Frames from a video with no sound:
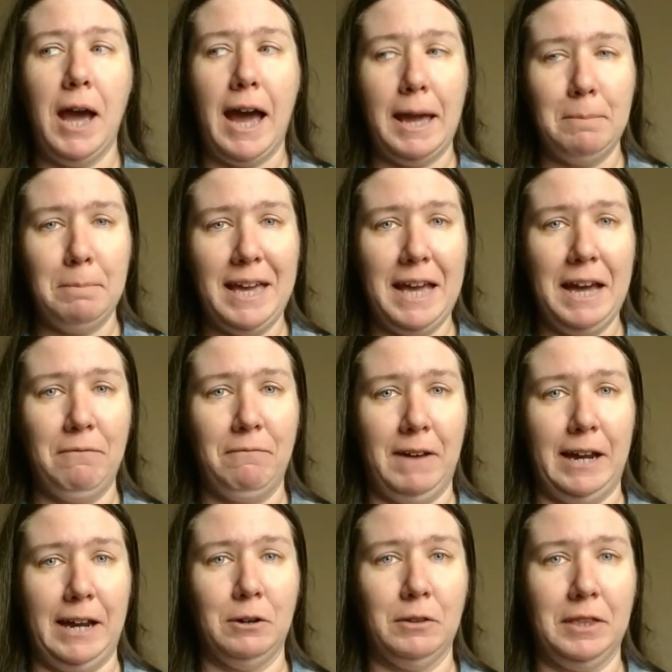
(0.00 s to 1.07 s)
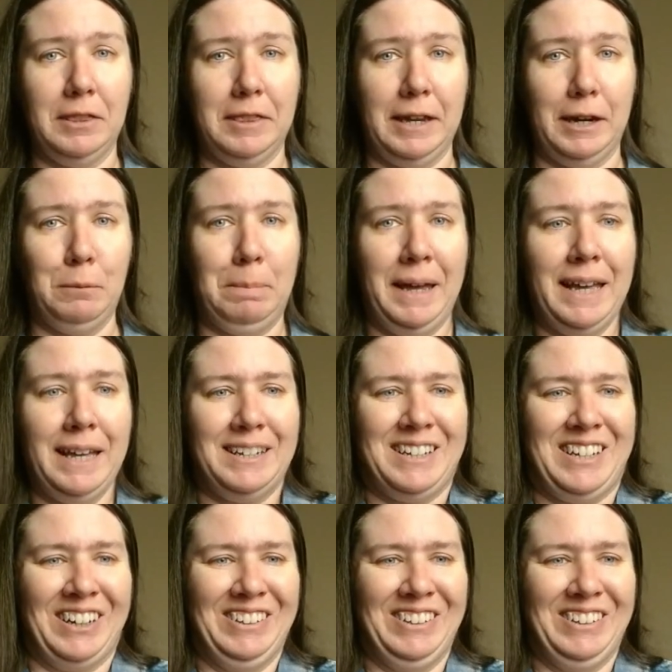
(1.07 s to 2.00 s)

may have fired the therapist